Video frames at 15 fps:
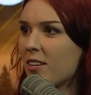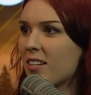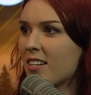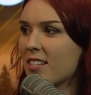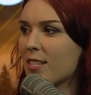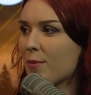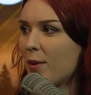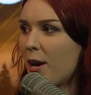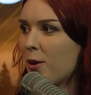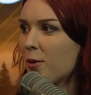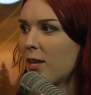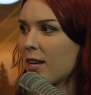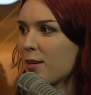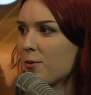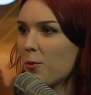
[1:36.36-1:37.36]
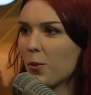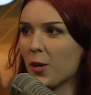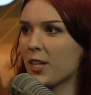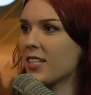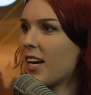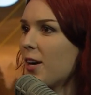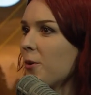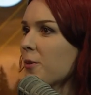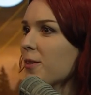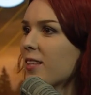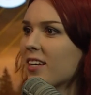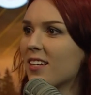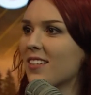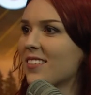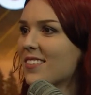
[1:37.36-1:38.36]
and it somehow like worked out
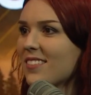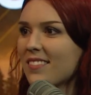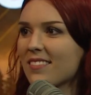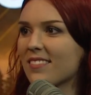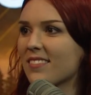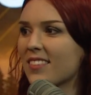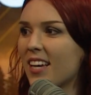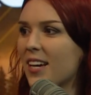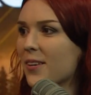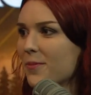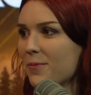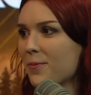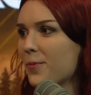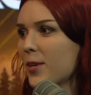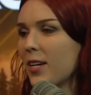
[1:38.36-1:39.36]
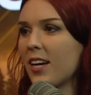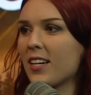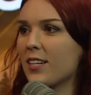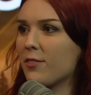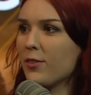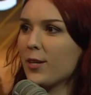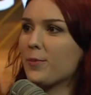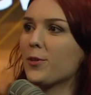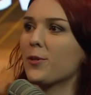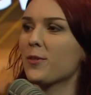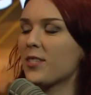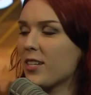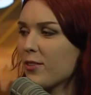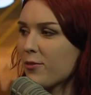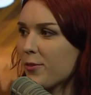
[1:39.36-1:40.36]
that, yeah, we kind of developed our own
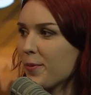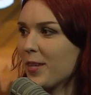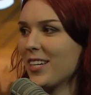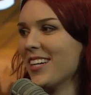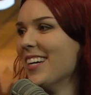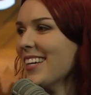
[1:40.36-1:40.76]
sound from there.